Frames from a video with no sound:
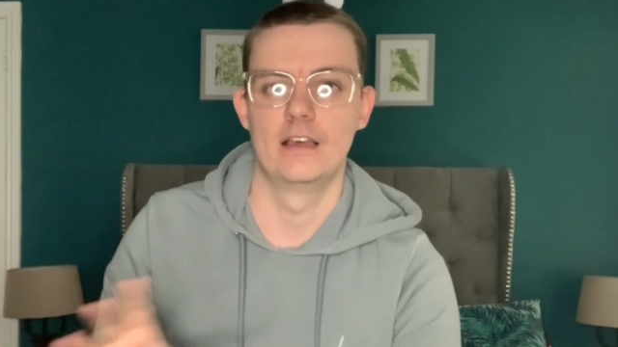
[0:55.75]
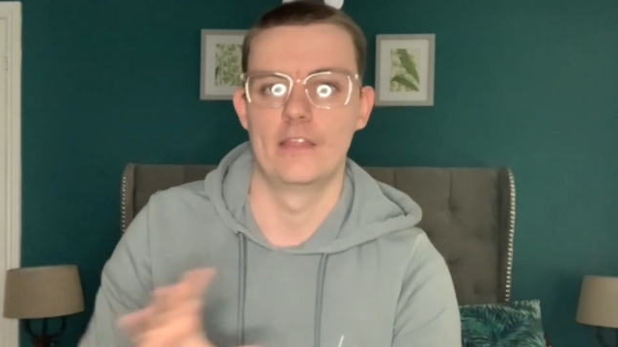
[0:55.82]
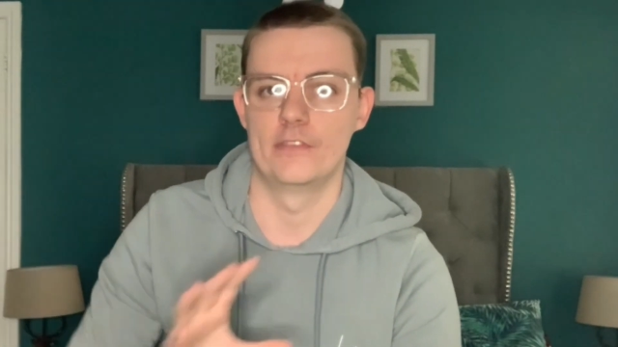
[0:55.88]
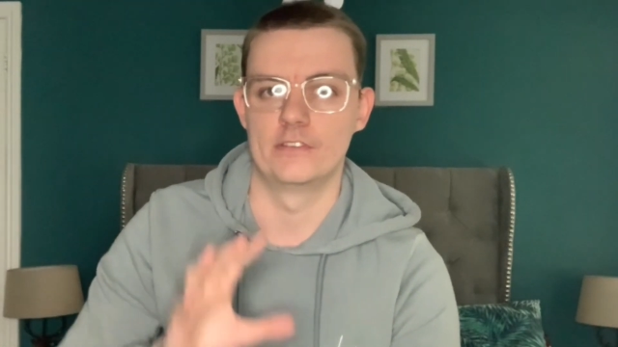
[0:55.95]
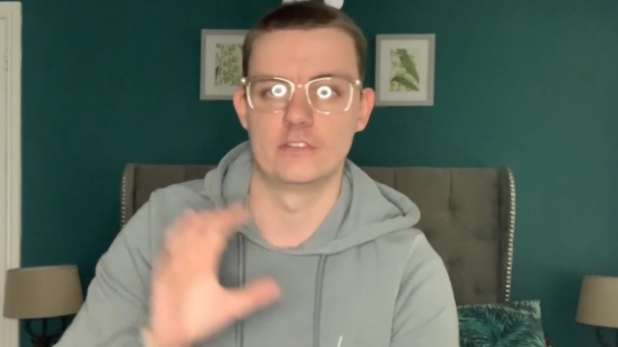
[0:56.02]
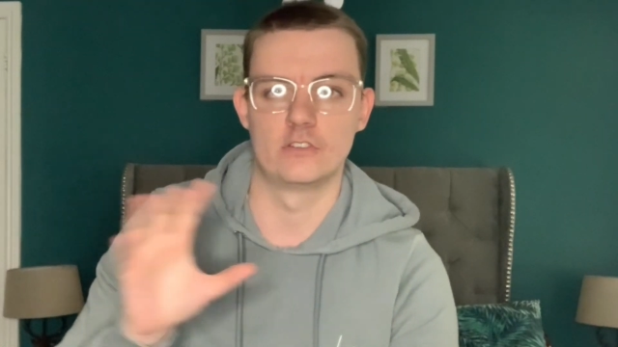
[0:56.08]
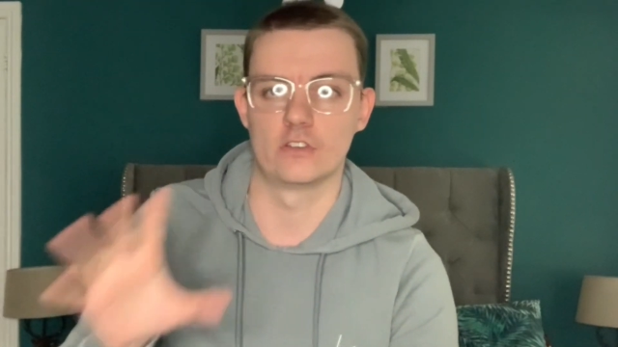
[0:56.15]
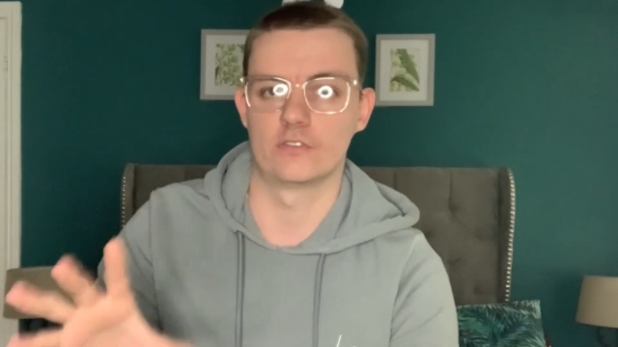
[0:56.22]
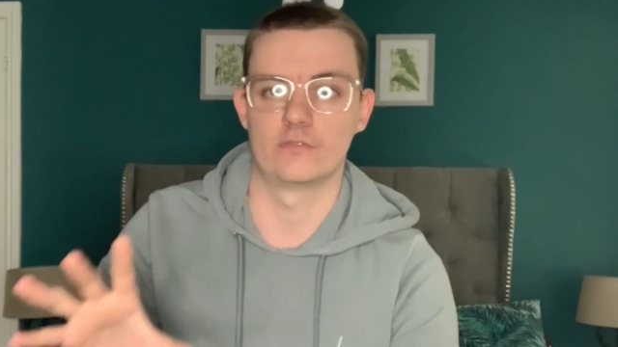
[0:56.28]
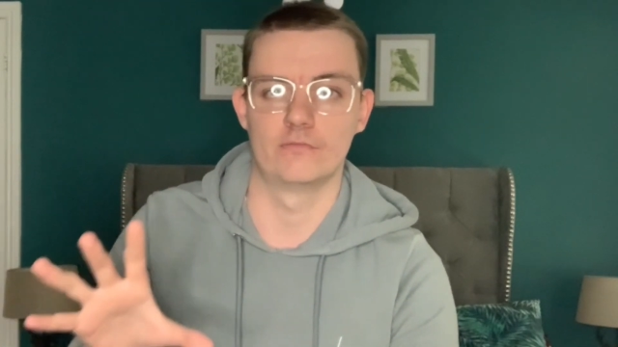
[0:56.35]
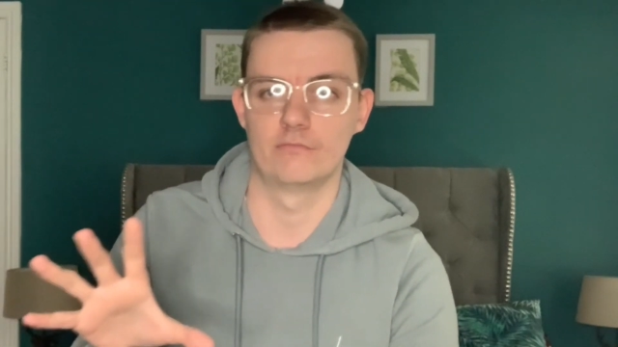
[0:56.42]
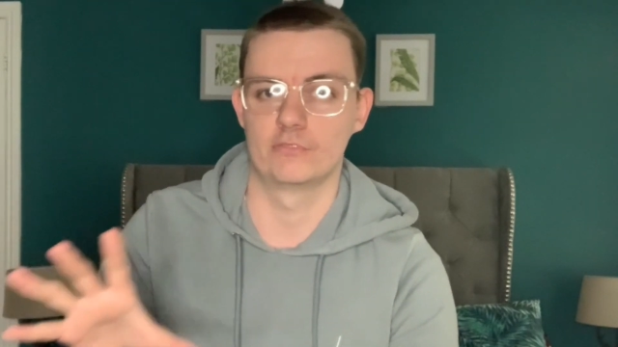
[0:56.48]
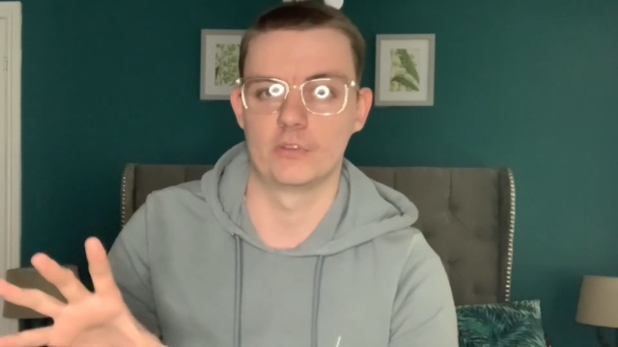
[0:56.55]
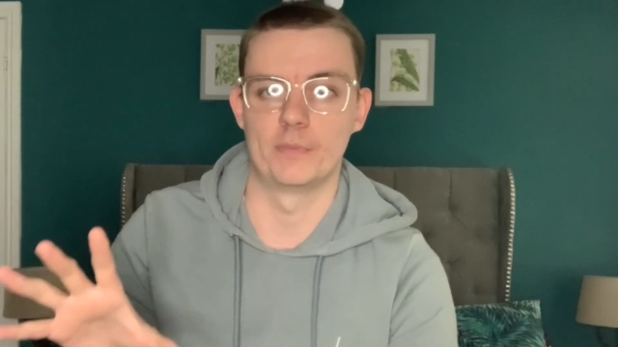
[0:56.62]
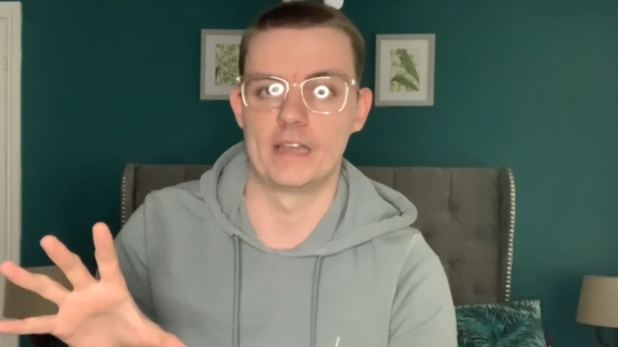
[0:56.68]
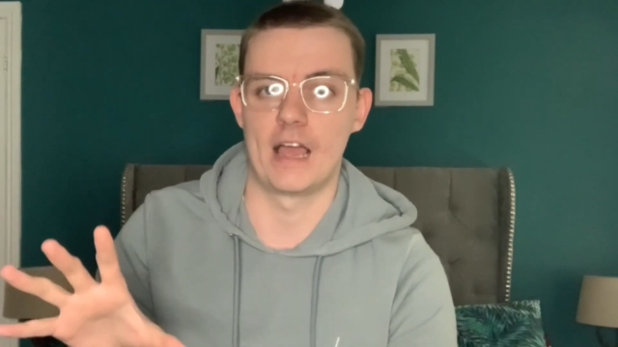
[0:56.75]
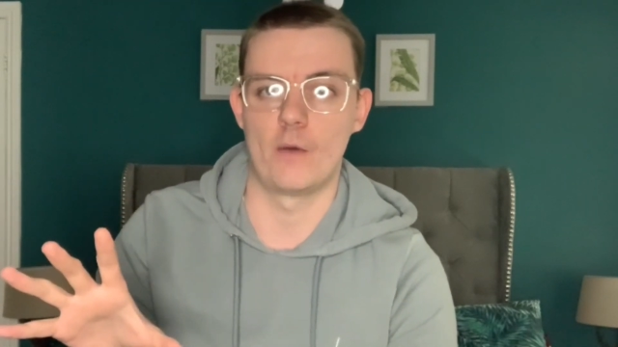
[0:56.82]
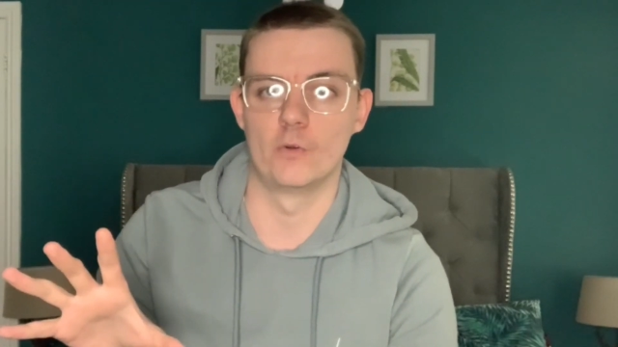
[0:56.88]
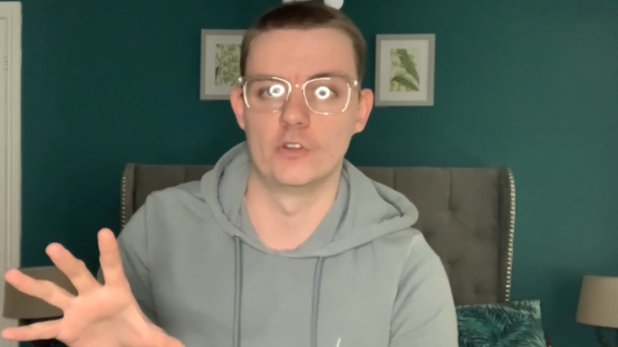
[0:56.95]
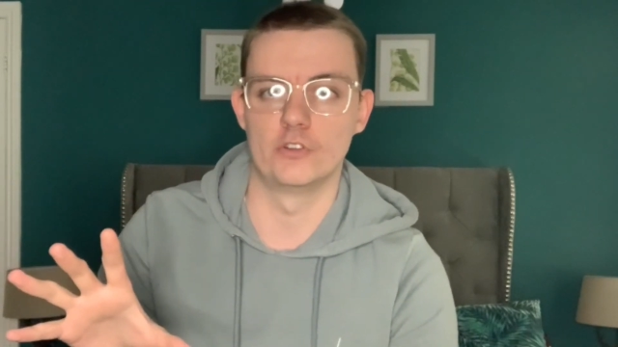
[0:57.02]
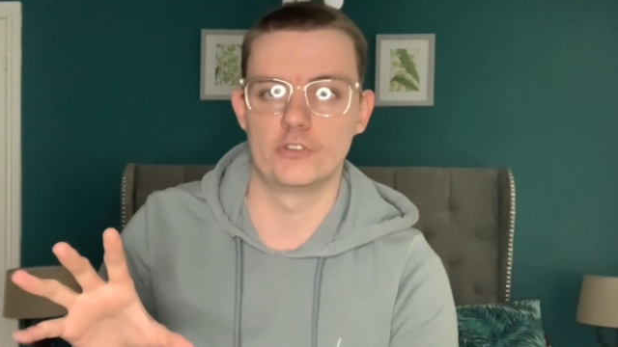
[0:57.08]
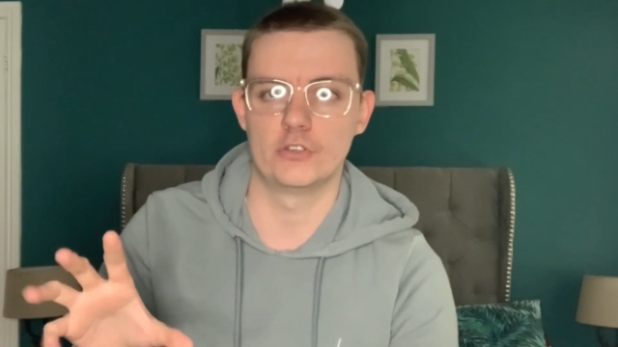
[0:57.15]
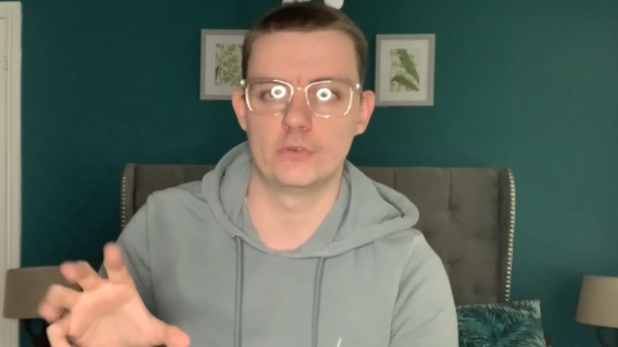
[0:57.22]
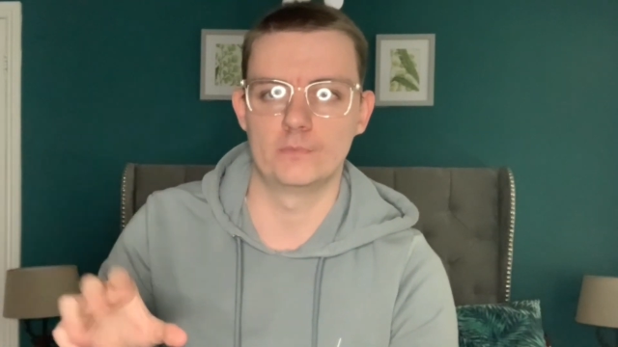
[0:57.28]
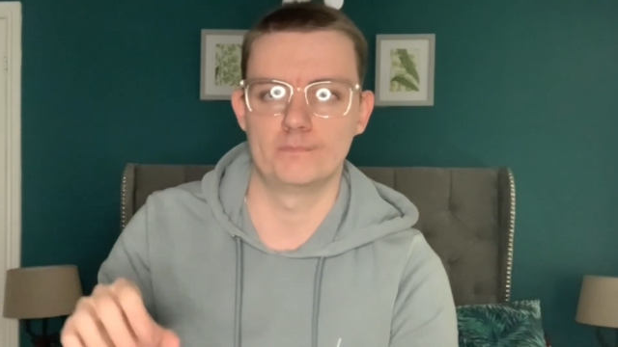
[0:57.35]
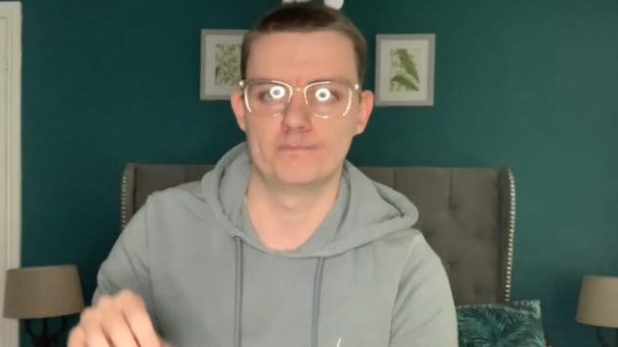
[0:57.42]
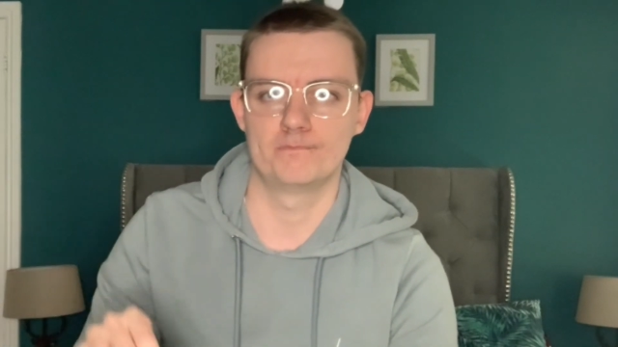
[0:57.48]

This is just something I want to do.